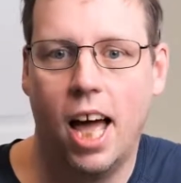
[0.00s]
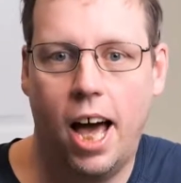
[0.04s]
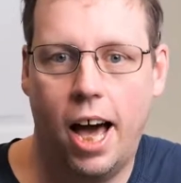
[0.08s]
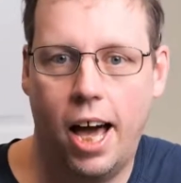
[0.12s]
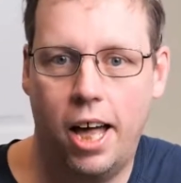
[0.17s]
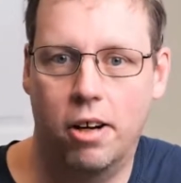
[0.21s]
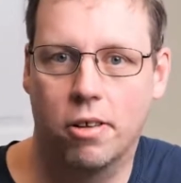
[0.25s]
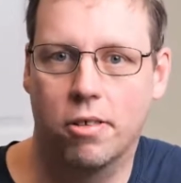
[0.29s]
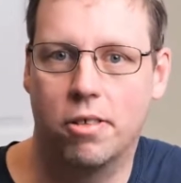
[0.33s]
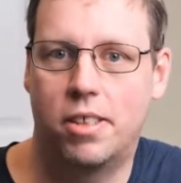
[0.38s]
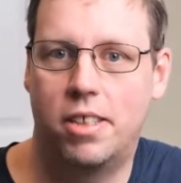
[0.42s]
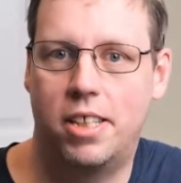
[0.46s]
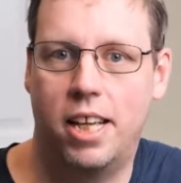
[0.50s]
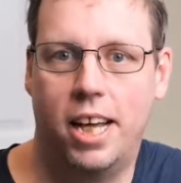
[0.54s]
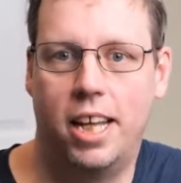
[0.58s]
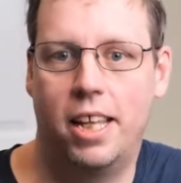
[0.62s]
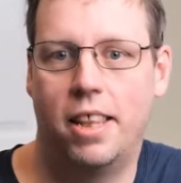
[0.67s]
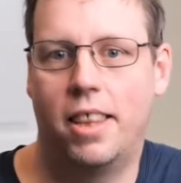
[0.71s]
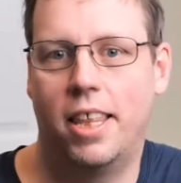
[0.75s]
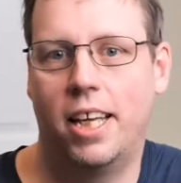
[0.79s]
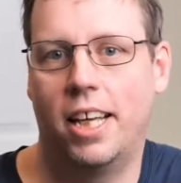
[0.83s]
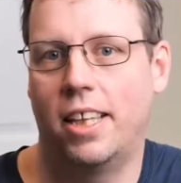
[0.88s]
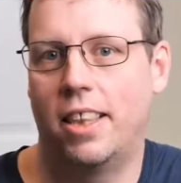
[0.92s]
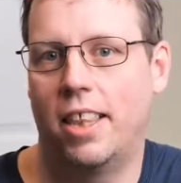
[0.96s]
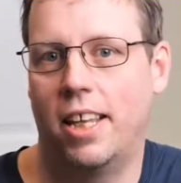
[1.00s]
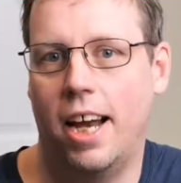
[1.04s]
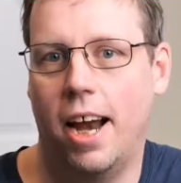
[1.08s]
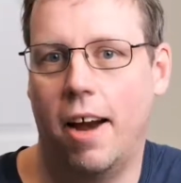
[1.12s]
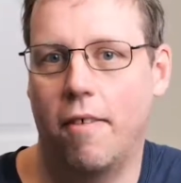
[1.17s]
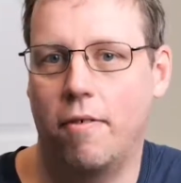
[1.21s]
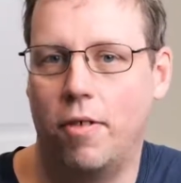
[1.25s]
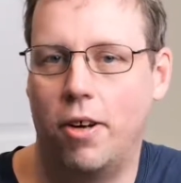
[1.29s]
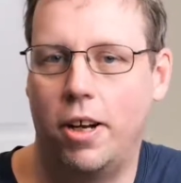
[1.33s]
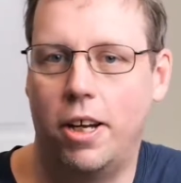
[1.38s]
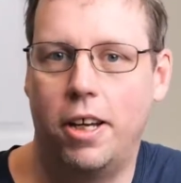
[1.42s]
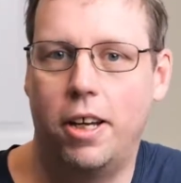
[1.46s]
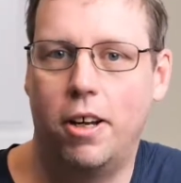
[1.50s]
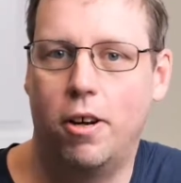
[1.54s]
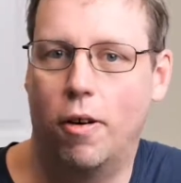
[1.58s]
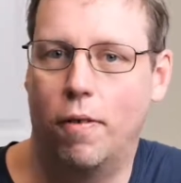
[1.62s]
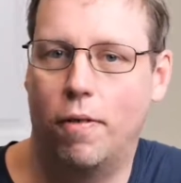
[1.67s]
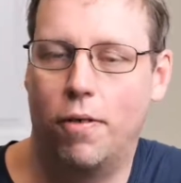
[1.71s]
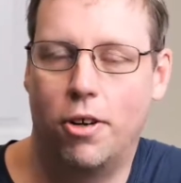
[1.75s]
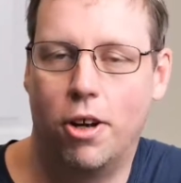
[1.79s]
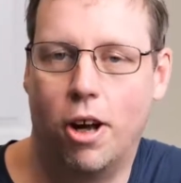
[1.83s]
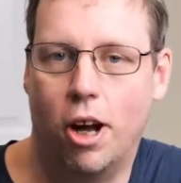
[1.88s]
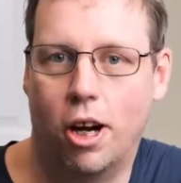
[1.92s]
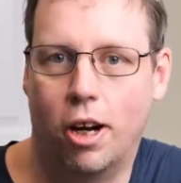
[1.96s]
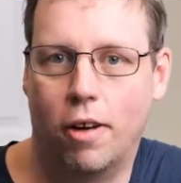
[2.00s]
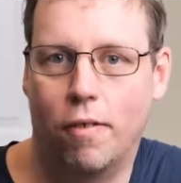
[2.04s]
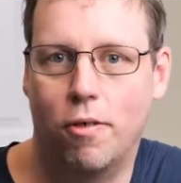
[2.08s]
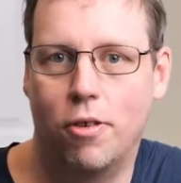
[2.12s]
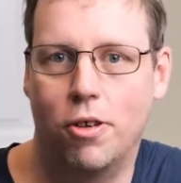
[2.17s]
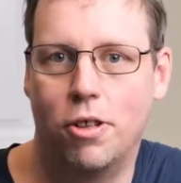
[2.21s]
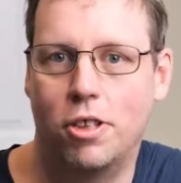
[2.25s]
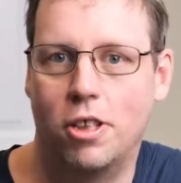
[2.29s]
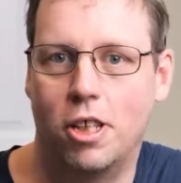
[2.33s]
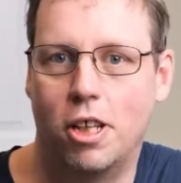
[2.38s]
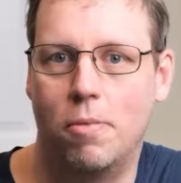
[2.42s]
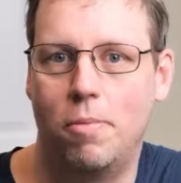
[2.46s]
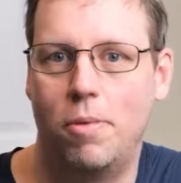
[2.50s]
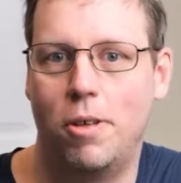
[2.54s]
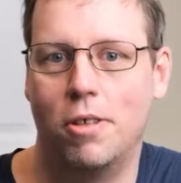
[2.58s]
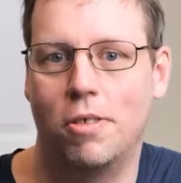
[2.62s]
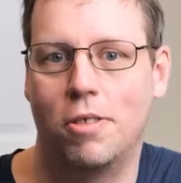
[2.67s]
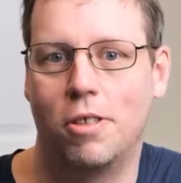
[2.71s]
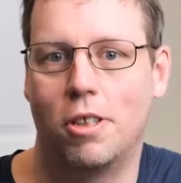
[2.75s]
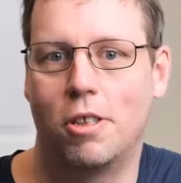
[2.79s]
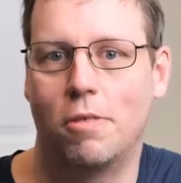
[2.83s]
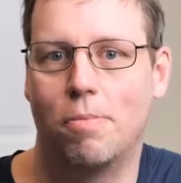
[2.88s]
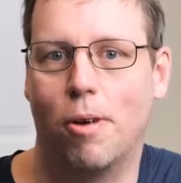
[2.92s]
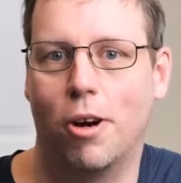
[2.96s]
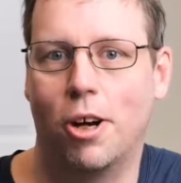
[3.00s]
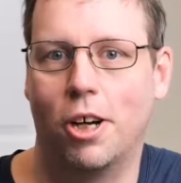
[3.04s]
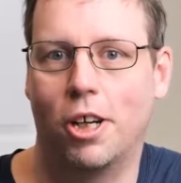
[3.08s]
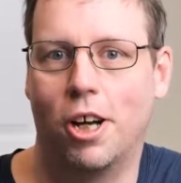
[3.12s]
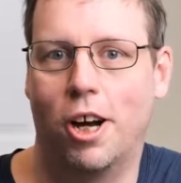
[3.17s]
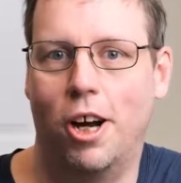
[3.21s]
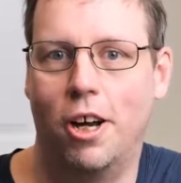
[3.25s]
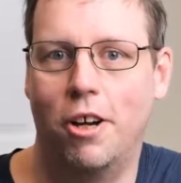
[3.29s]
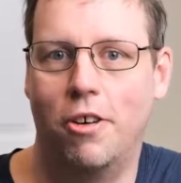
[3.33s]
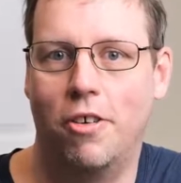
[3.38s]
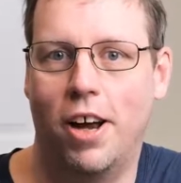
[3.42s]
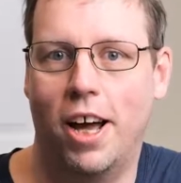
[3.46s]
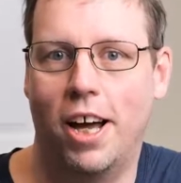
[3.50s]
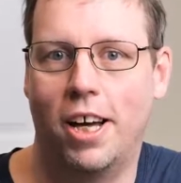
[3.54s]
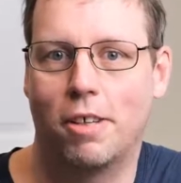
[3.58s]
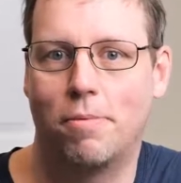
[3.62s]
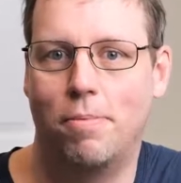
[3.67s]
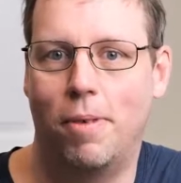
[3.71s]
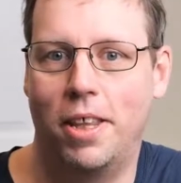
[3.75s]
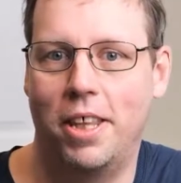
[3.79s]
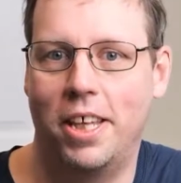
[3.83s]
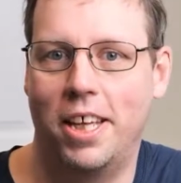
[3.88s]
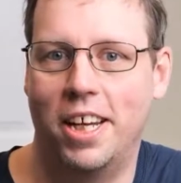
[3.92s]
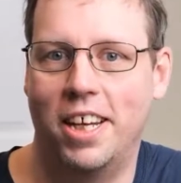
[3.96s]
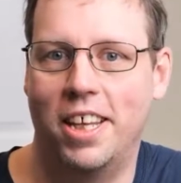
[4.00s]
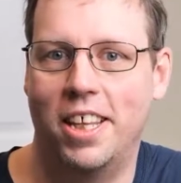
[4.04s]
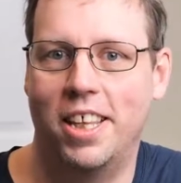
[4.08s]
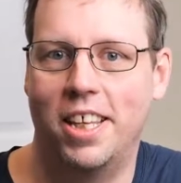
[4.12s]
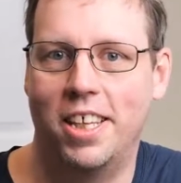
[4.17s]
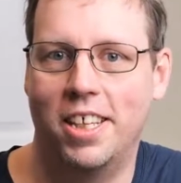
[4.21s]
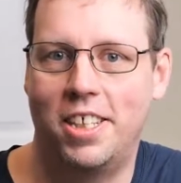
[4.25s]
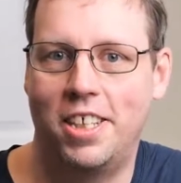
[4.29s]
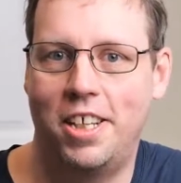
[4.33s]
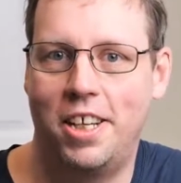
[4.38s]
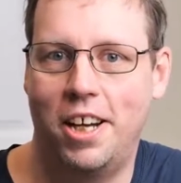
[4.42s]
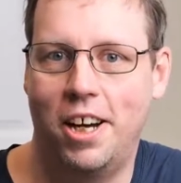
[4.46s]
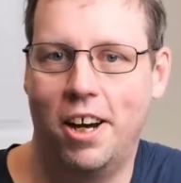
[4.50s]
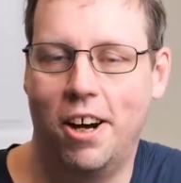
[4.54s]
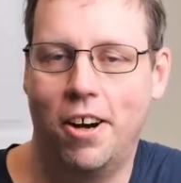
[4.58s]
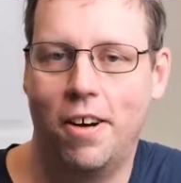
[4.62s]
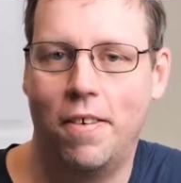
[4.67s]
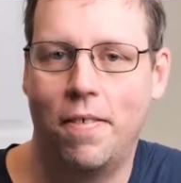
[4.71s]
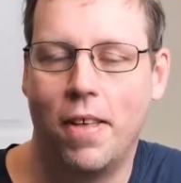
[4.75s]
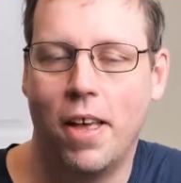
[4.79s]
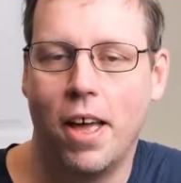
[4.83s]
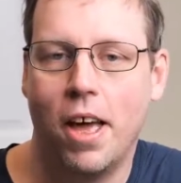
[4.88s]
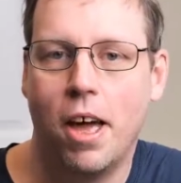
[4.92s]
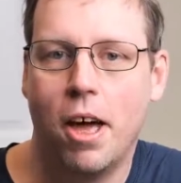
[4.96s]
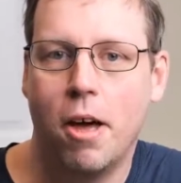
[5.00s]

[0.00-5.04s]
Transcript: I don't think that every photographer is going to be using smart contracts by the end of this year,